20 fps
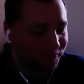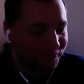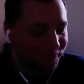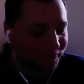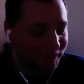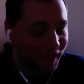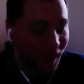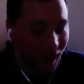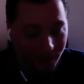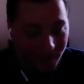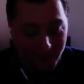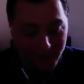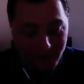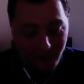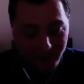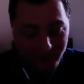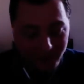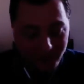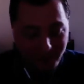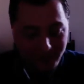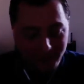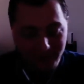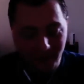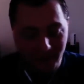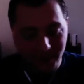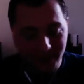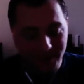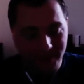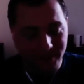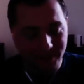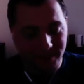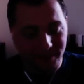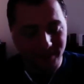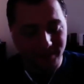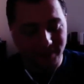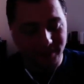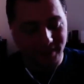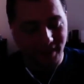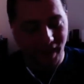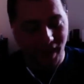Yeah, I mean, I
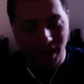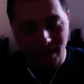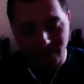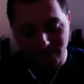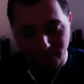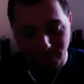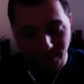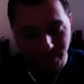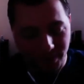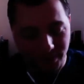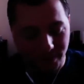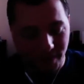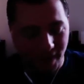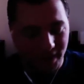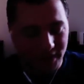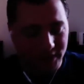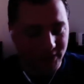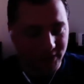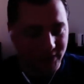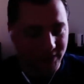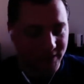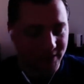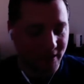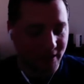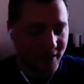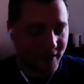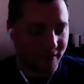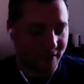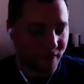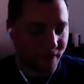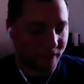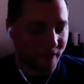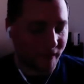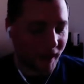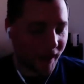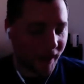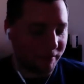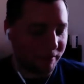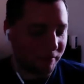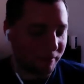haven't played Bastion.
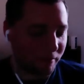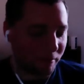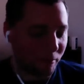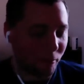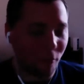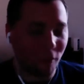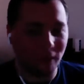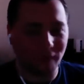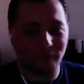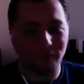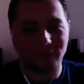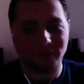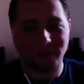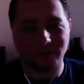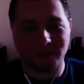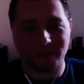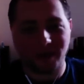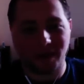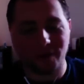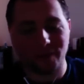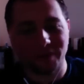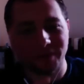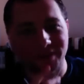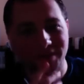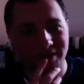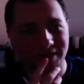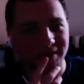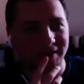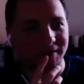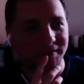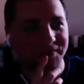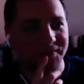I'm more of a, how do I say,